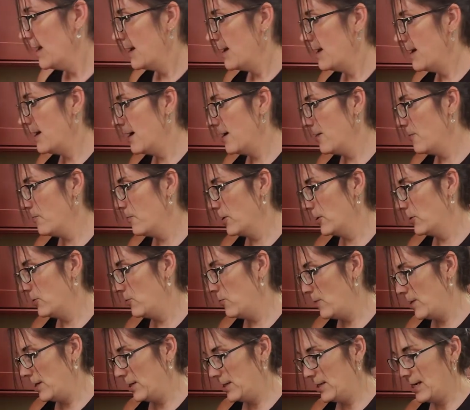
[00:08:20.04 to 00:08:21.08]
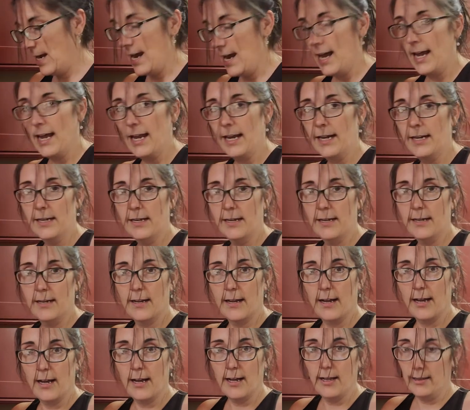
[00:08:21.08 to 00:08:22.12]
now we're going to add
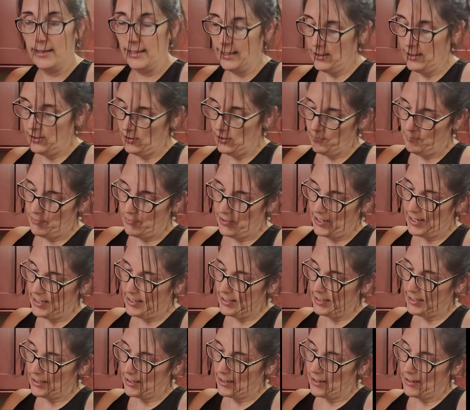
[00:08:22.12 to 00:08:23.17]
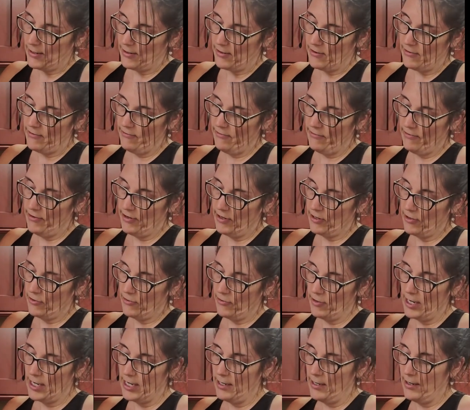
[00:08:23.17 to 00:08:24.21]
a little bit of
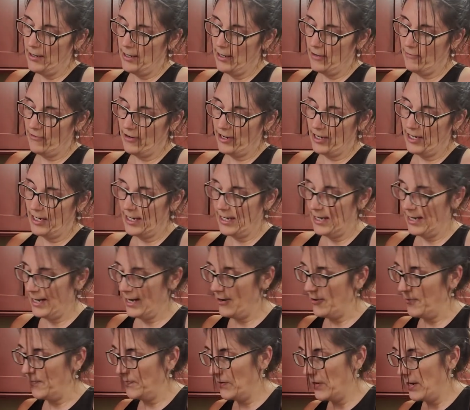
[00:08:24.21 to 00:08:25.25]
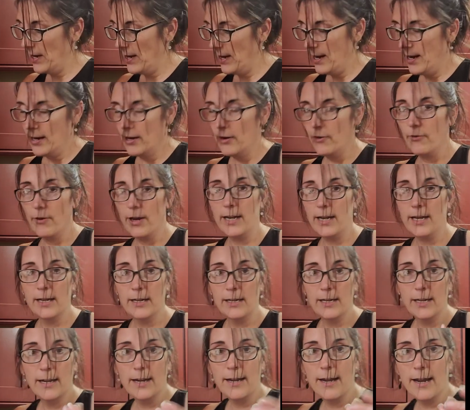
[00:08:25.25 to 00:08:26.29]
grated, if I can get it out,
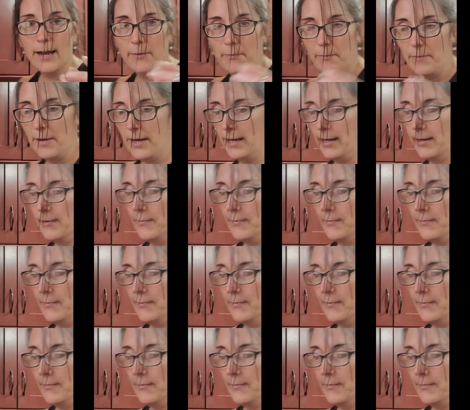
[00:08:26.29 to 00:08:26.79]
grated nutmeg,